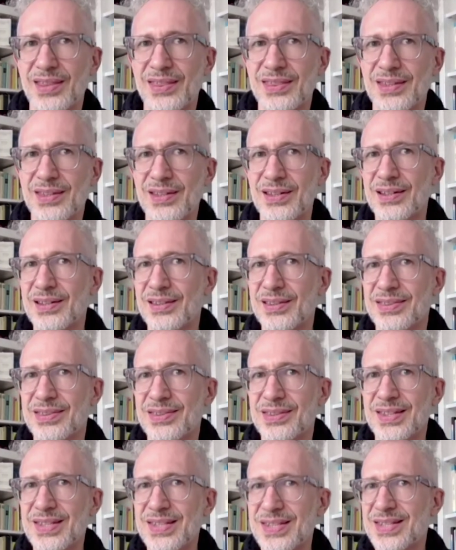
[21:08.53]
I think
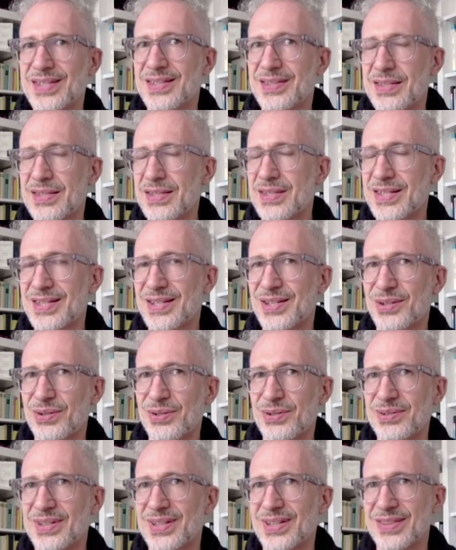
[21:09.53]
this is
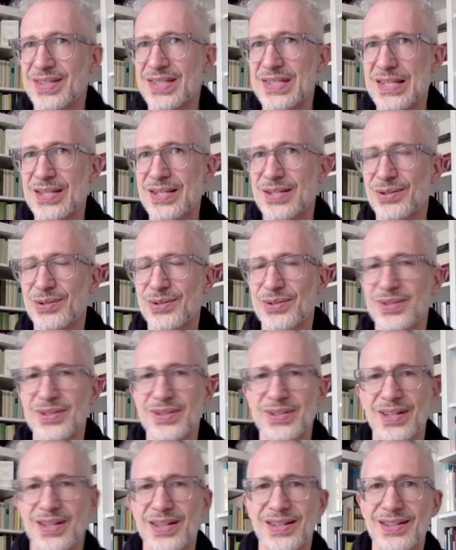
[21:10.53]
good and this is
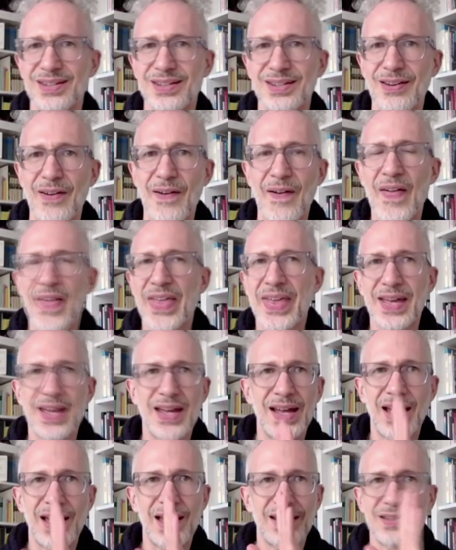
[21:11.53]
good,
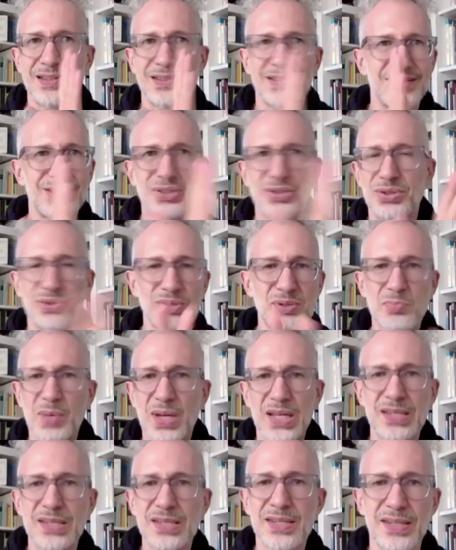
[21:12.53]
and to use
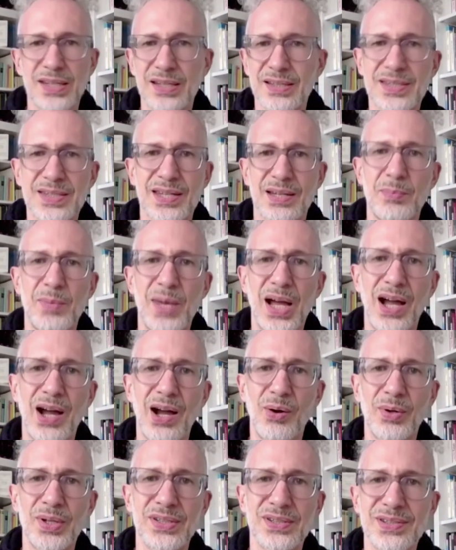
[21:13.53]
my instinct
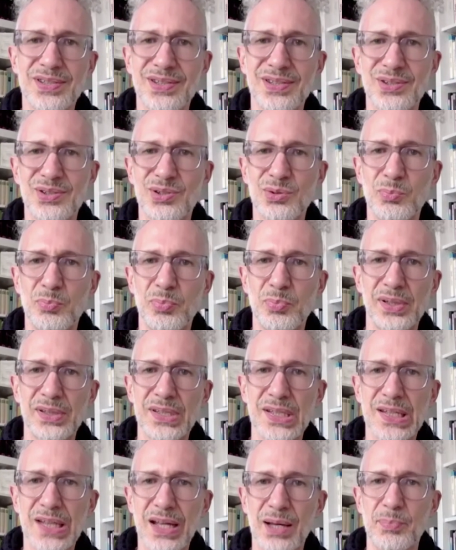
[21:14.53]
somehow and to
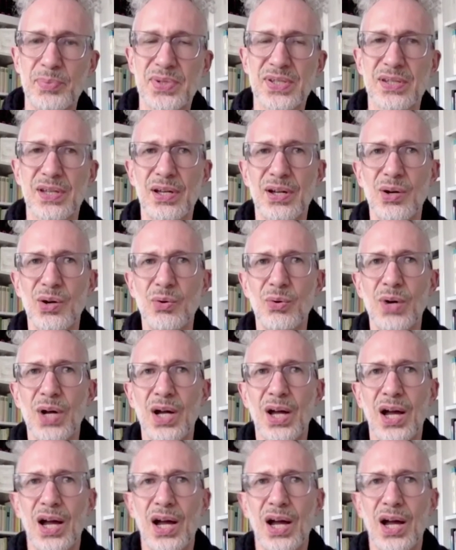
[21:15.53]
build it up. So